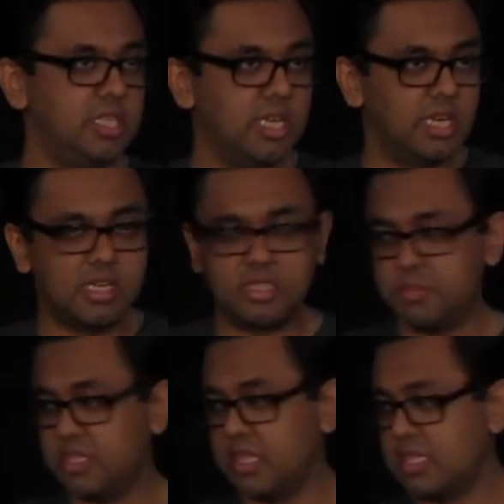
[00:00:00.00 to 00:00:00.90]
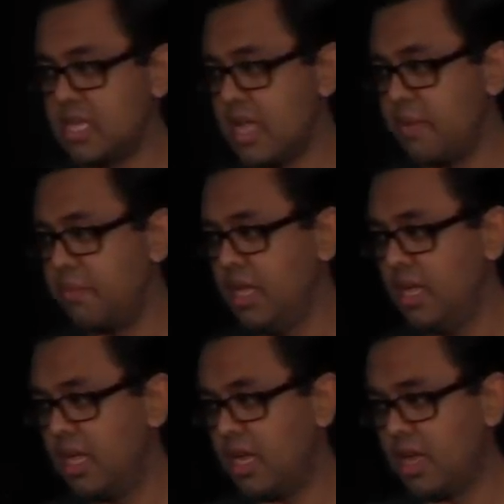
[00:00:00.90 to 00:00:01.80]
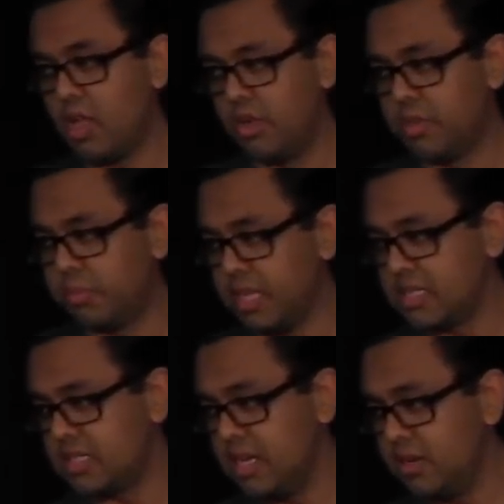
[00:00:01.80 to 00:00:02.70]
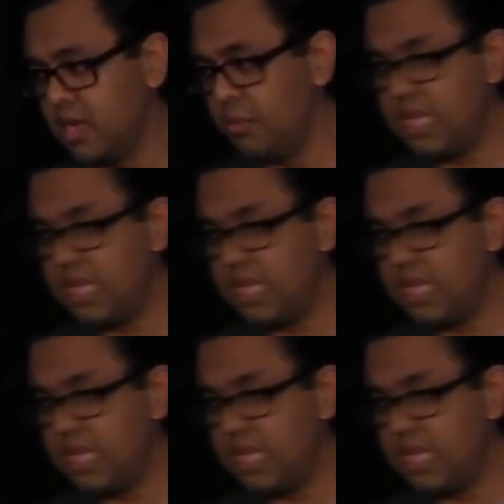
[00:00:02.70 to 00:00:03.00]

ton of customers at the time all over the place. And we